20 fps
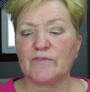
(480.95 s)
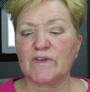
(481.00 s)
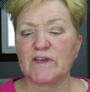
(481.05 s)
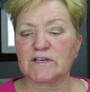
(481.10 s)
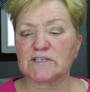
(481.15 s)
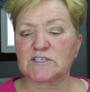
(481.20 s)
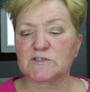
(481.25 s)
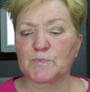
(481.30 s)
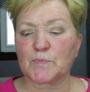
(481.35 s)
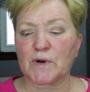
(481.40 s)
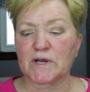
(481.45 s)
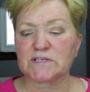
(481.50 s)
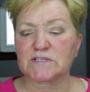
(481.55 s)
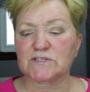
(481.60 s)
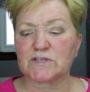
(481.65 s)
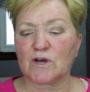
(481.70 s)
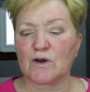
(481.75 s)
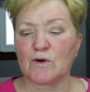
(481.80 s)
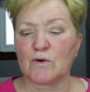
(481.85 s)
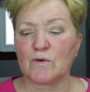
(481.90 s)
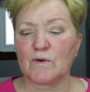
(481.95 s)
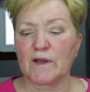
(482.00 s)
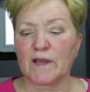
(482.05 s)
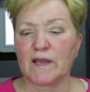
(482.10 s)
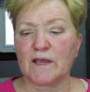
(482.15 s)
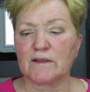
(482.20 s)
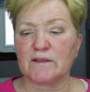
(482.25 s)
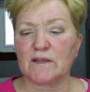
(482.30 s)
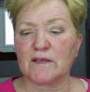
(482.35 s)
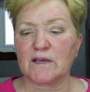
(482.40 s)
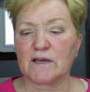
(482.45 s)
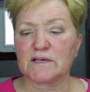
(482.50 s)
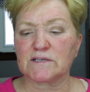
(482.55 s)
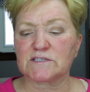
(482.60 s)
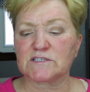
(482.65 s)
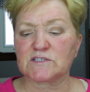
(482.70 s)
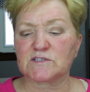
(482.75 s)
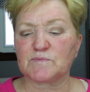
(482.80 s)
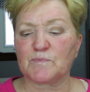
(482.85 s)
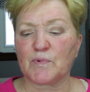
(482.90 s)
the espresso. And the
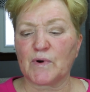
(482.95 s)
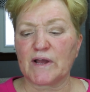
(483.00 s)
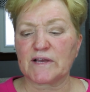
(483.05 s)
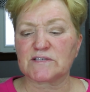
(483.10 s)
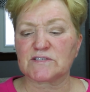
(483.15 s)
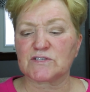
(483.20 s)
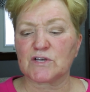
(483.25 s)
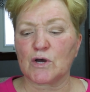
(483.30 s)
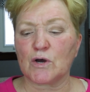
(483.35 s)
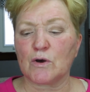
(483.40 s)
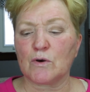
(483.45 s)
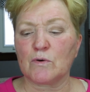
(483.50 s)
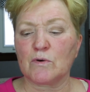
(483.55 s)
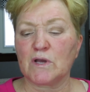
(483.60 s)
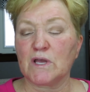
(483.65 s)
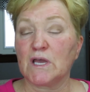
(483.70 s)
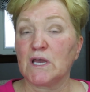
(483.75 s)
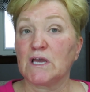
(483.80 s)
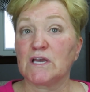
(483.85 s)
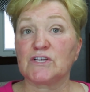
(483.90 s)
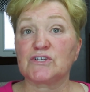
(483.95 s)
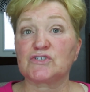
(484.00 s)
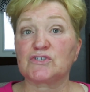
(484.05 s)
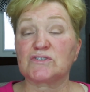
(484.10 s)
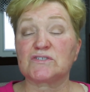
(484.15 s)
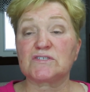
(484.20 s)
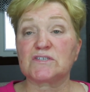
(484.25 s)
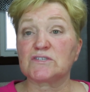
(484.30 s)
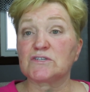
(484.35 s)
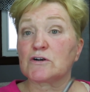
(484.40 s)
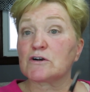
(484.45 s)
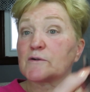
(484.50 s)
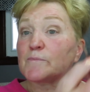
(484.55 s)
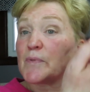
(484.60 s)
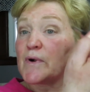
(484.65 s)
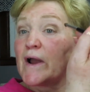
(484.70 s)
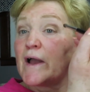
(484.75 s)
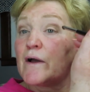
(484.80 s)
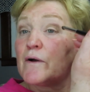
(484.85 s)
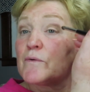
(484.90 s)
espresso is just a dark
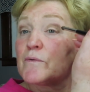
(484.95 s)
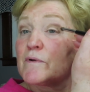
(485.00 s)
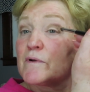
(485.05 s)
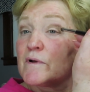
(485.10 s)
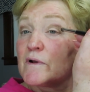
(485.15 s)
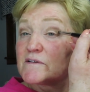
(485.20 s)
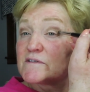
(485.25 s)
brown.